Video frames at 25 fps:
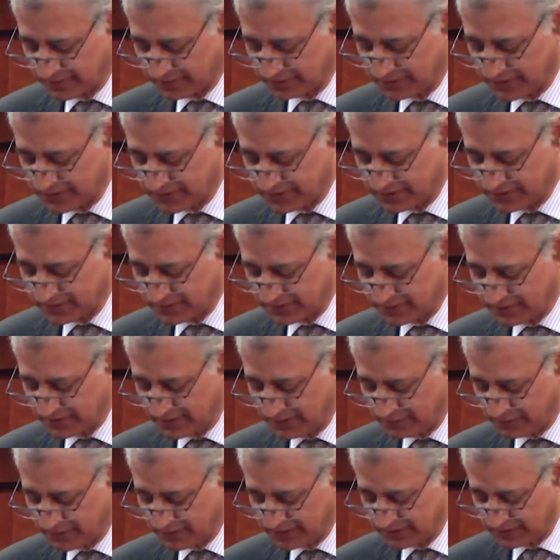of this
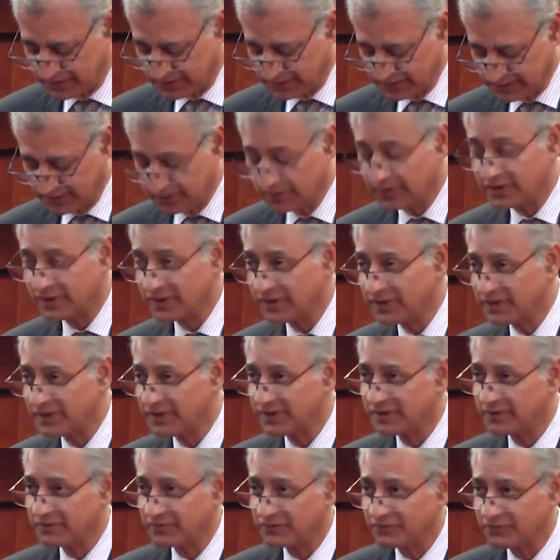event
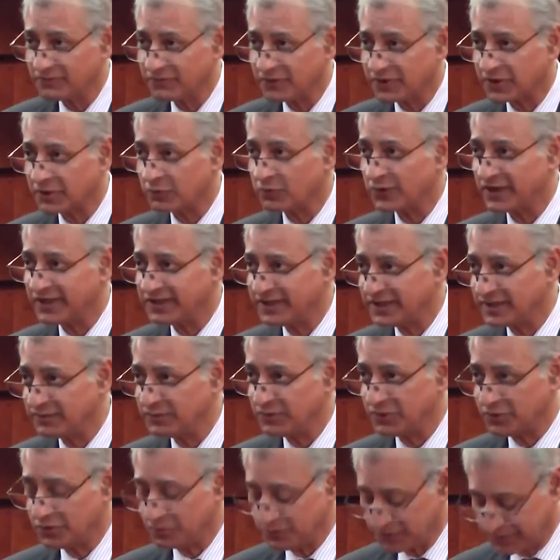for inviting
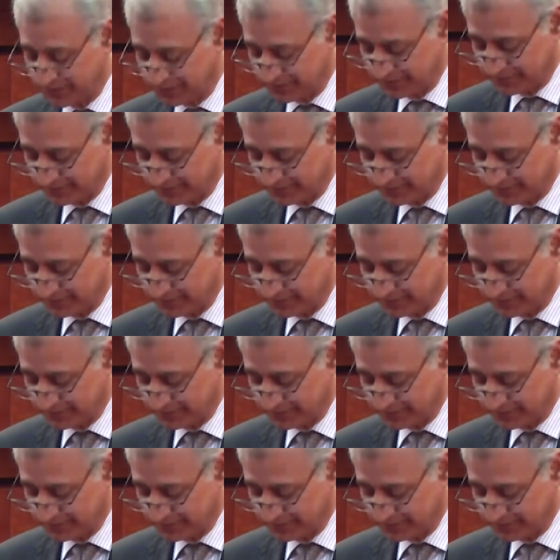me over.